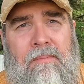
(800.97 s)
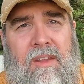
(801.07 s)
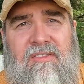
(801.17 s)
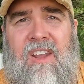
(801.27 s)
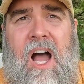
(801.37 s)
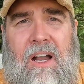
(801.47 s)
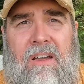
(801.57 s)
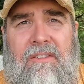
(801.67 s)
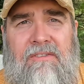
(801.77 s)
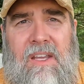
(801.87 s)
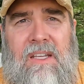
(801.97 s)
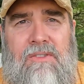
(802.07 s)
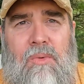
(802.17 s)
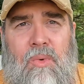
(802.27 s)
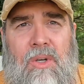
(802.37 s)
flock
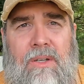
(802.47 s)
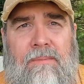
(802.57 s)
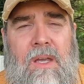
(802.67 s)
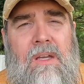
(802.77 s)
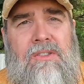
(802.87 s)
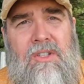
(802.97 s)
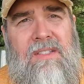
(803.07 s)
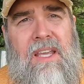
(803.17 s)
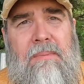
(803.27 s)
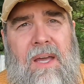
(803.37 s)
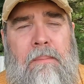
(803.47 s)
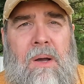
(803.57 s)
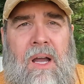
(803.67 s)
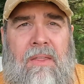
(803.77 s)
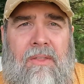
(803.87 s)
feeds would. So just keep that in
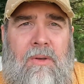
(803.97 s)
mind.